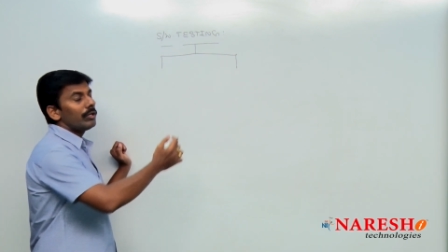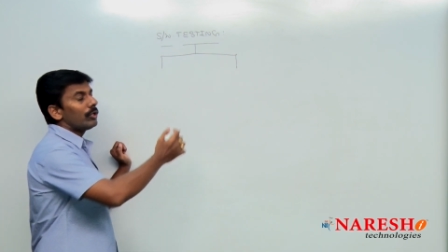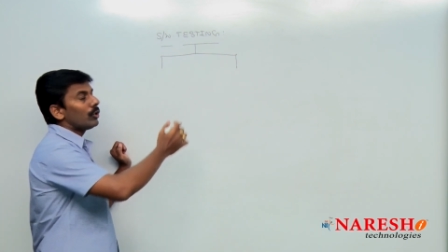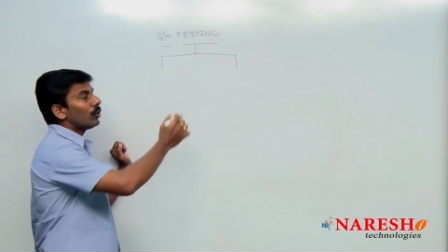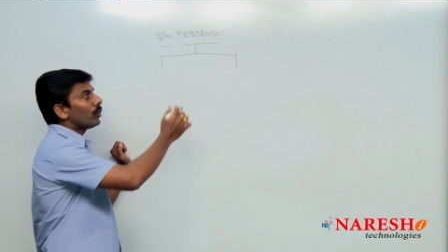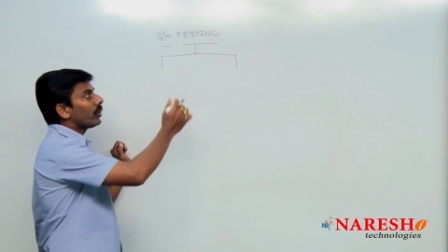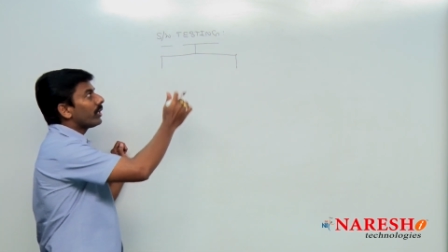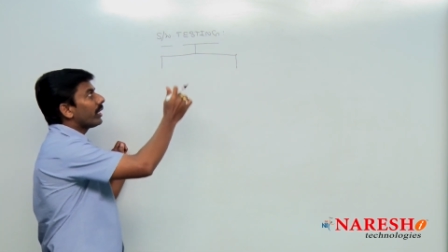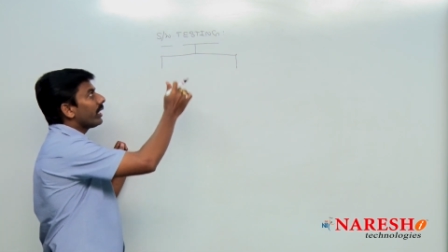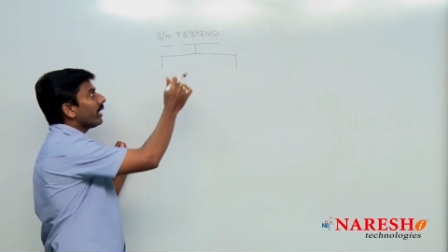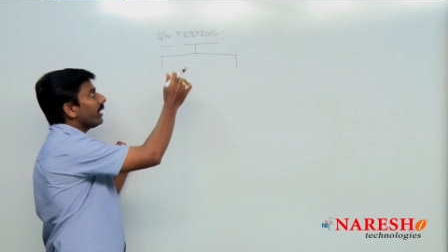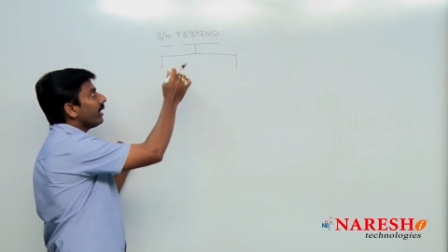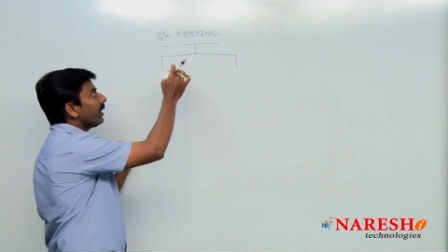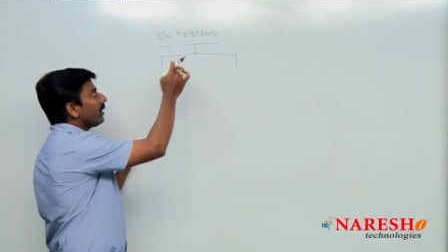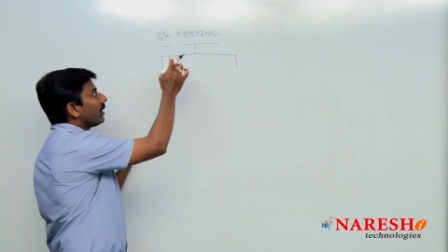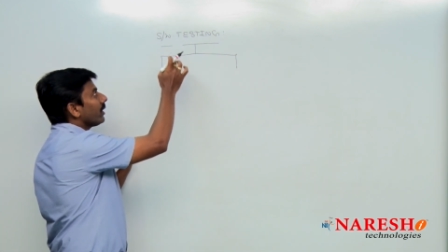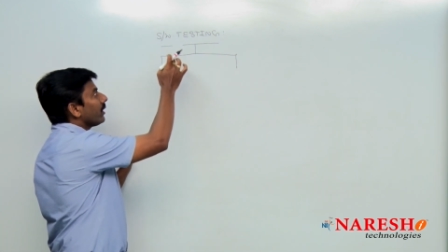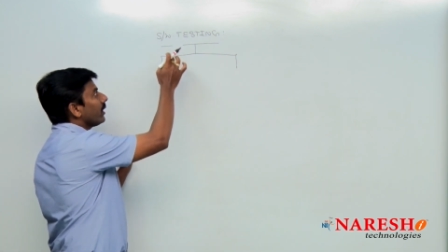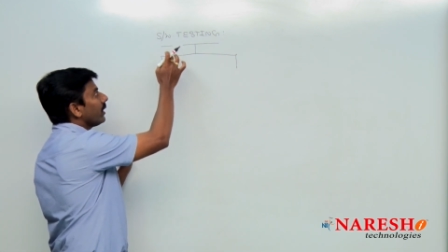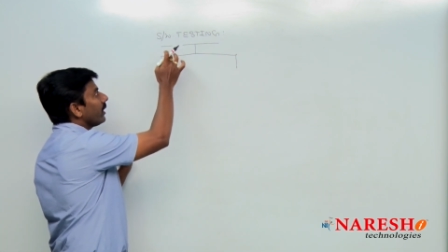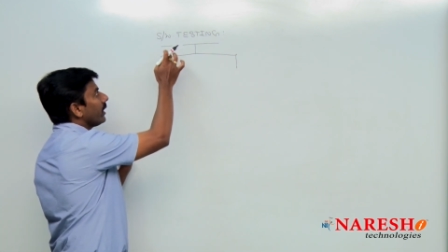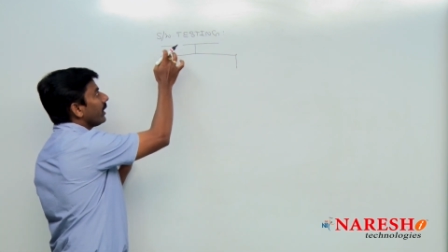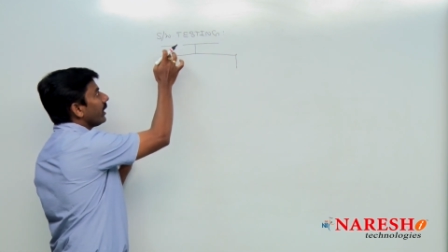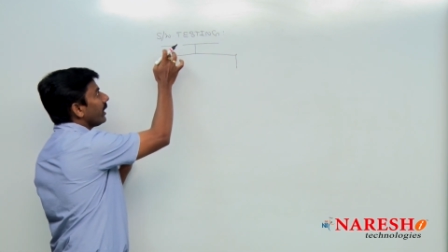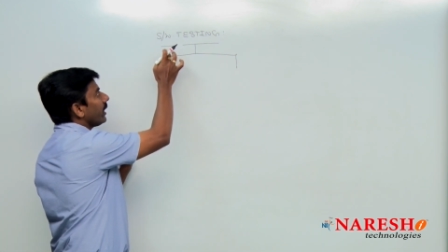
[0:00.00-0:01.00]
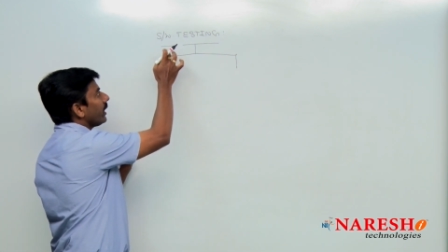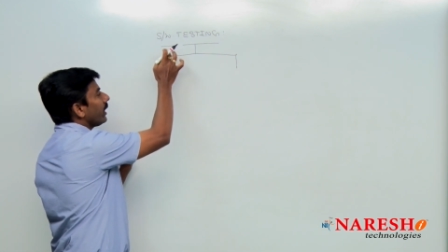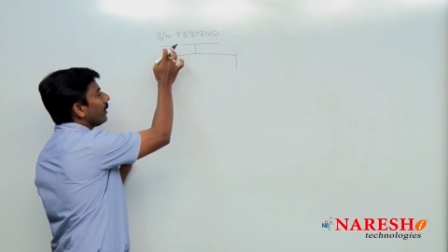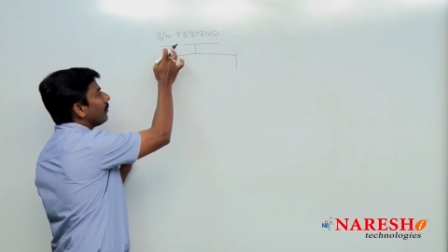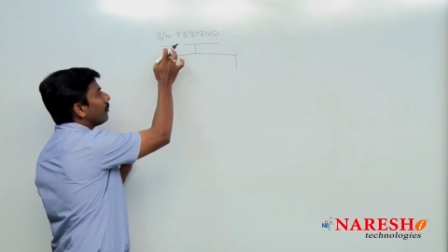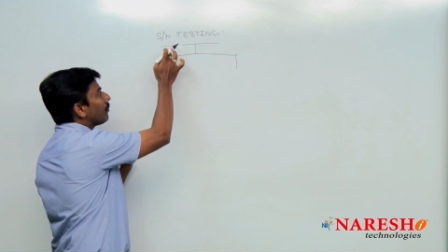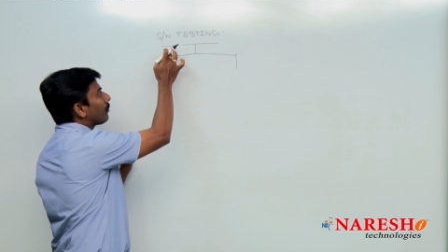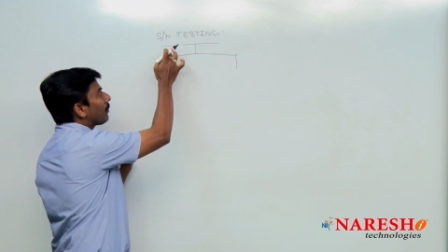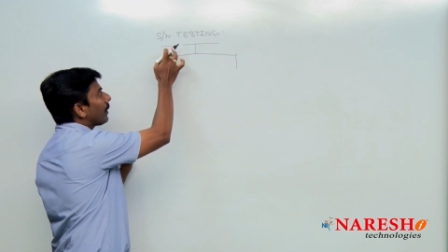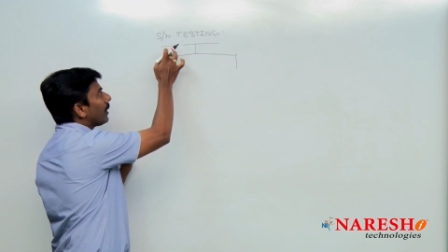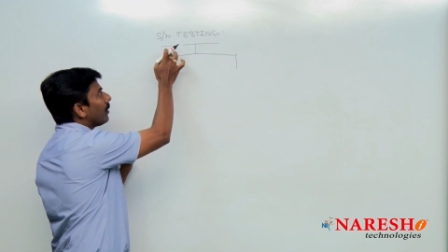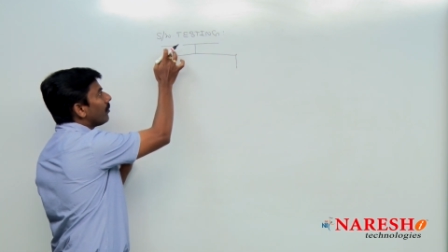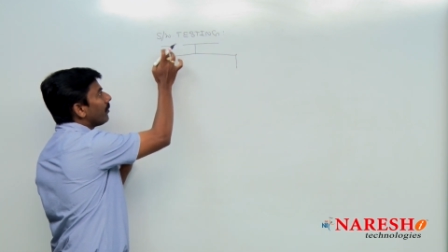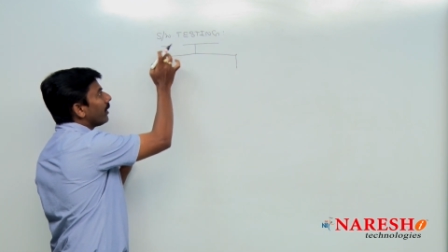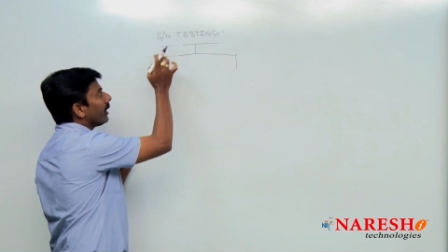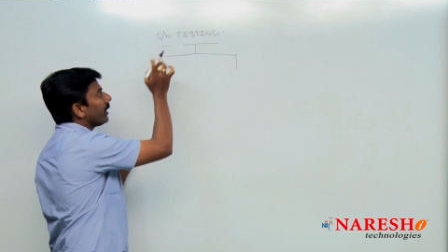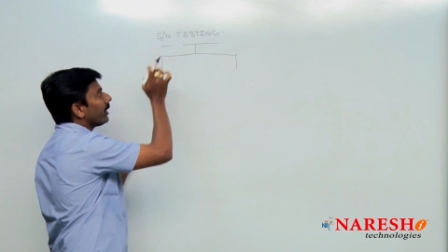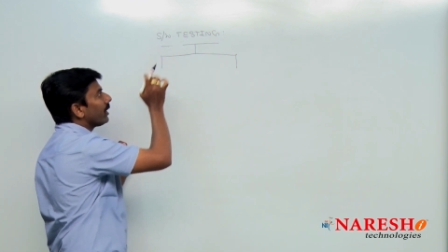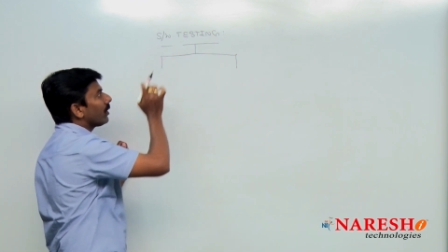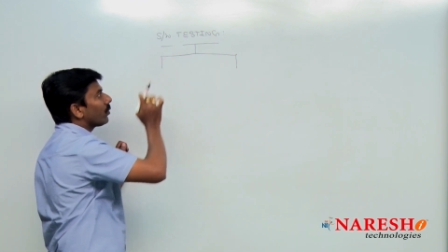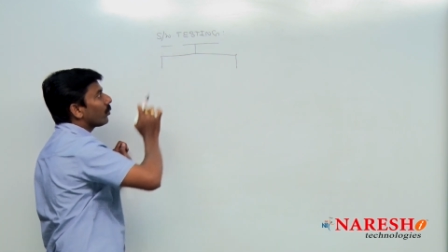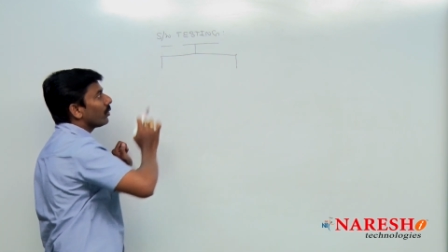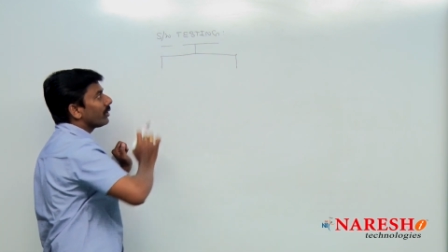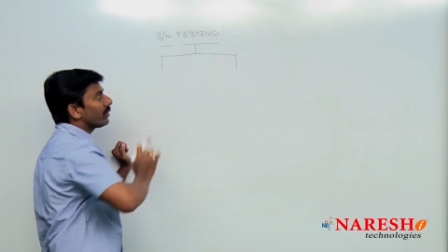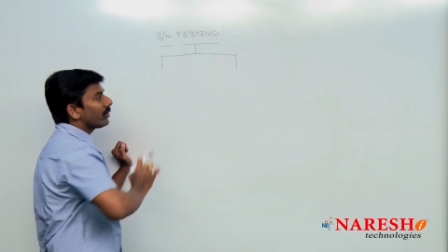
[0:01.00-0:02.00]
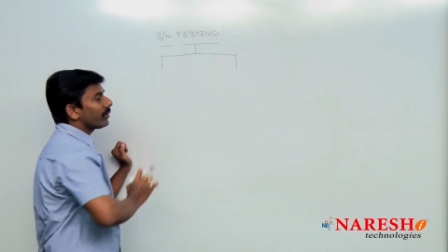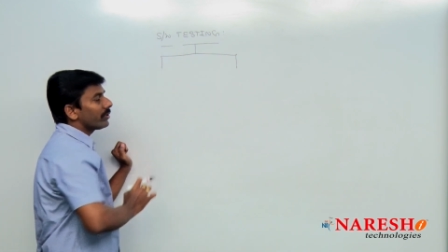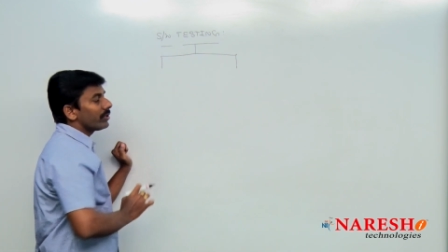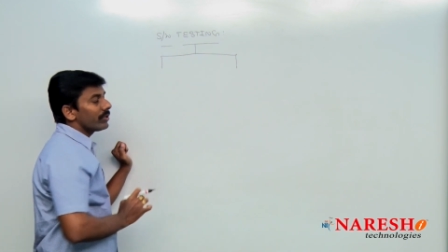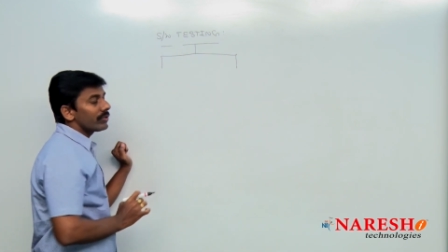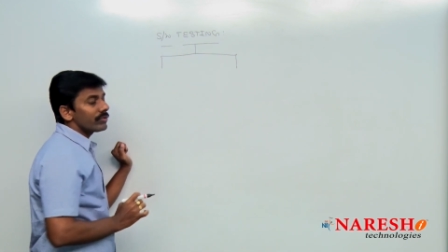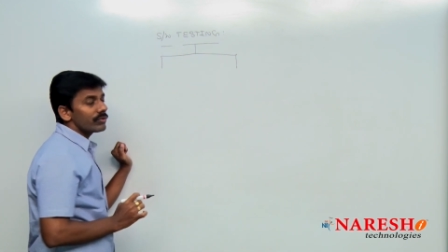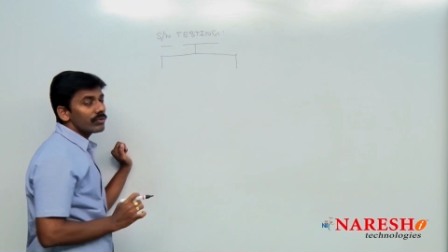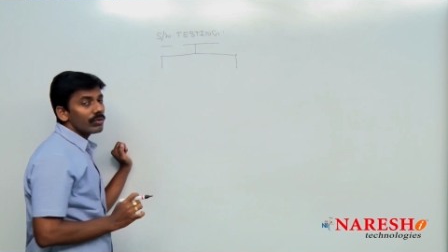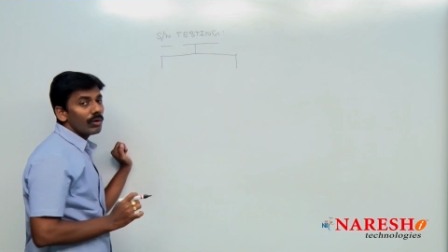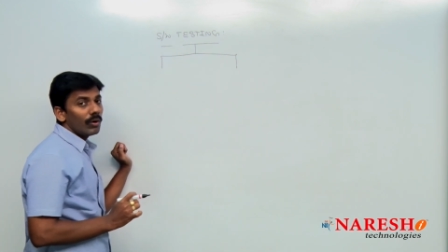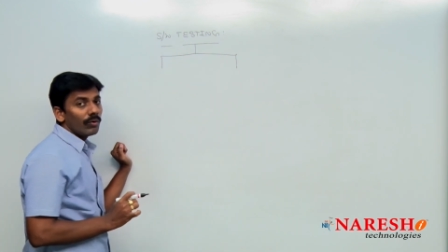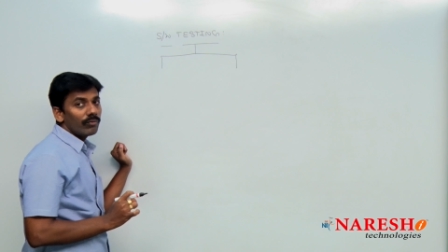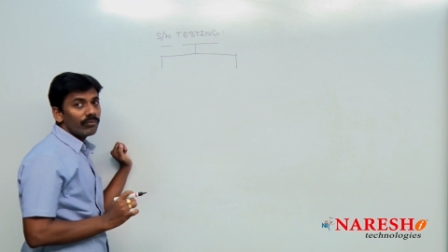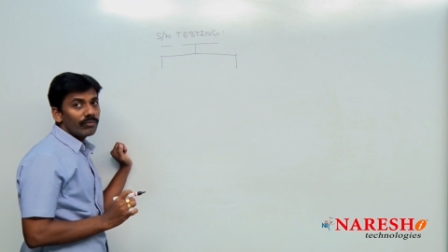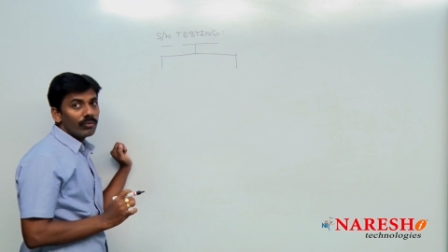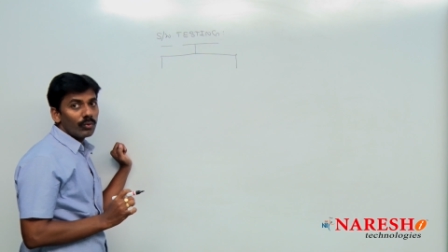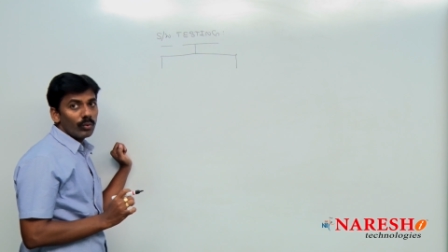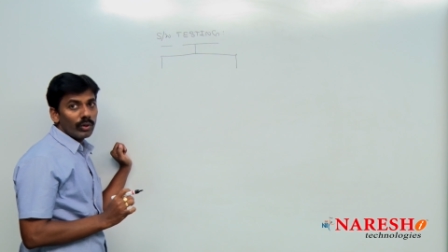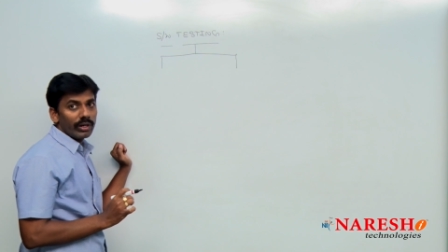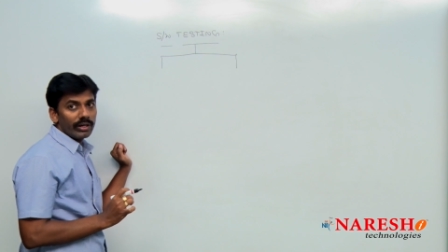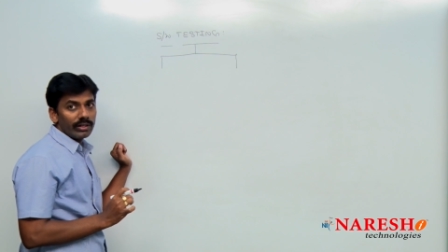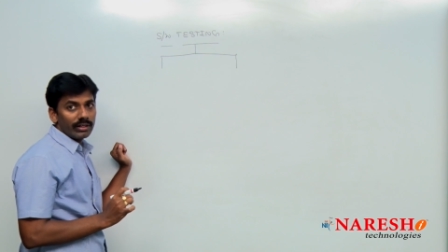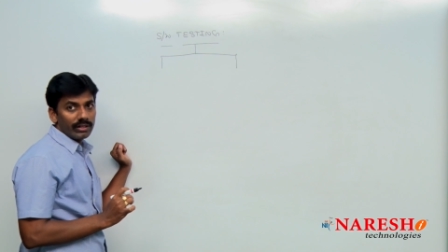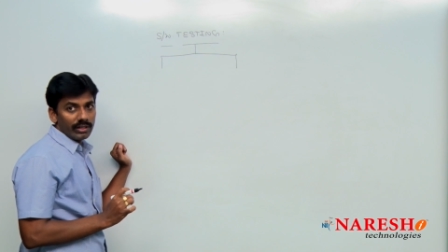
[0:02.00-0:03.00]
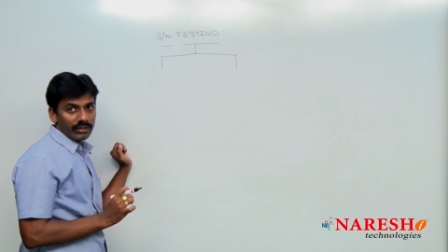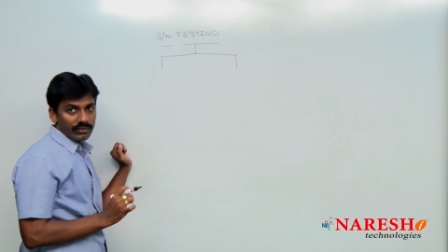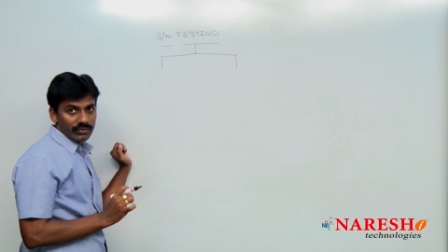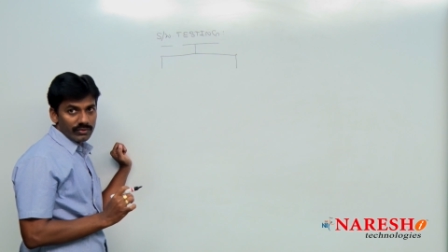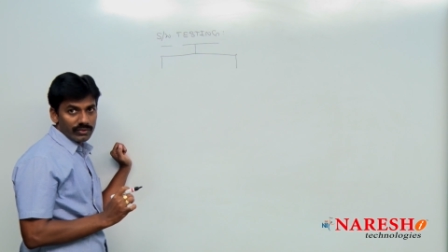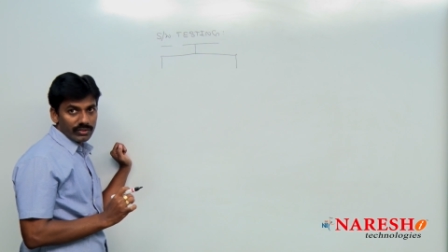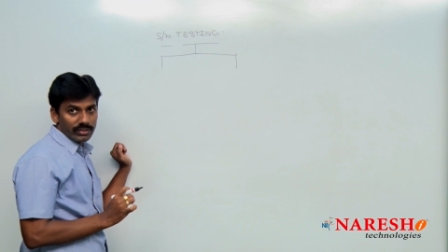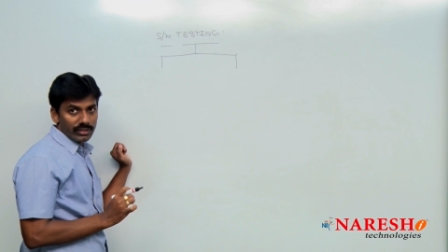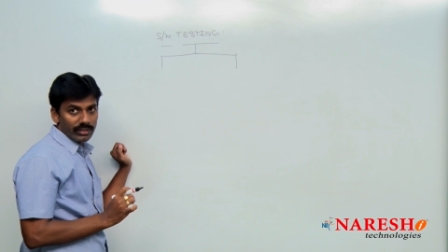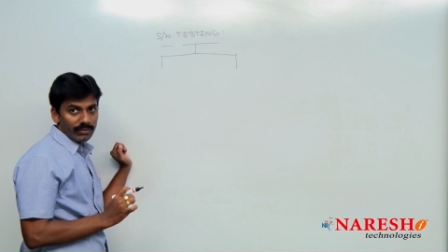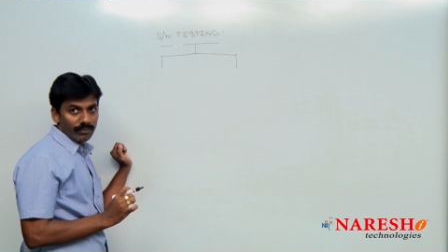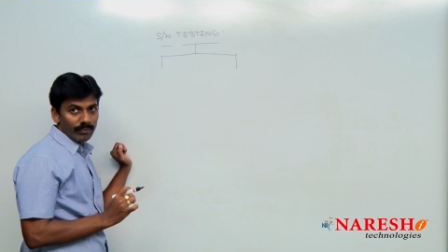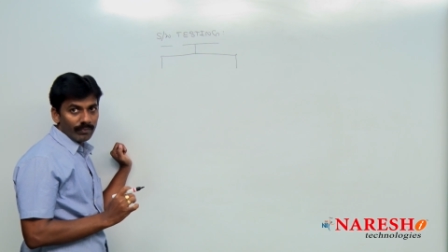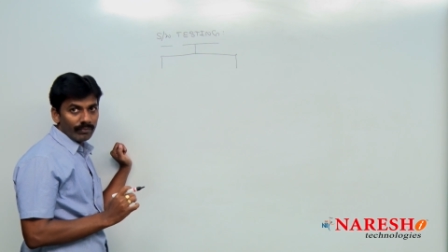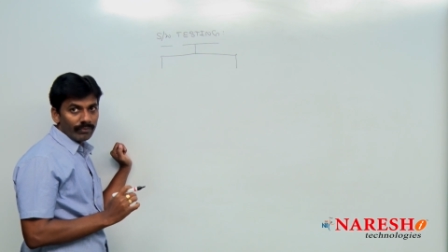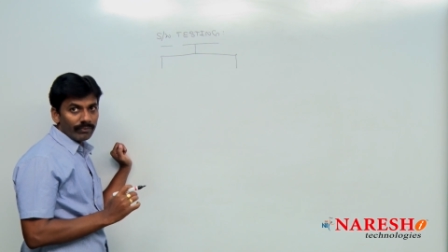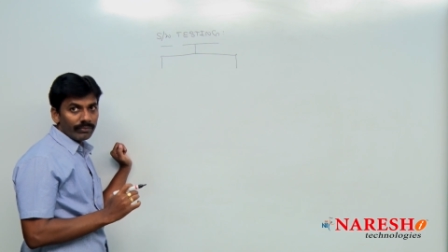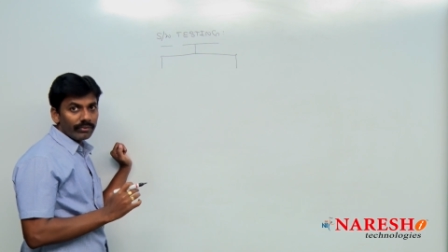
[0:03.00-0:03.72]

To get implement with the software testing,